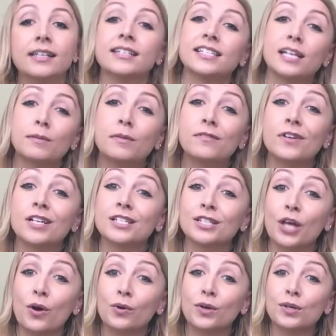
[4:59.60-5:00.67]
Some of us
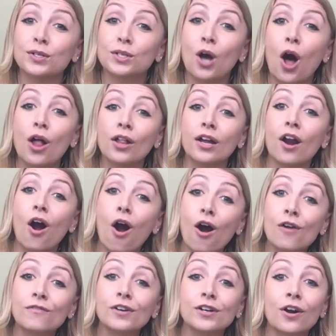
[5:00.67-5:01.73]
locals call it
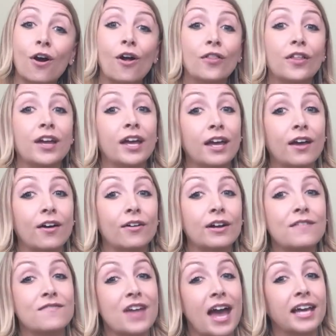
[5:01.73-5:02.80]
Harvard on the Hill,
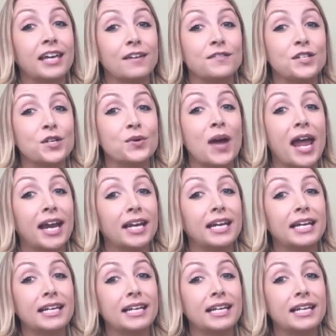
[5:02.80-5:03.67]
if that gives you any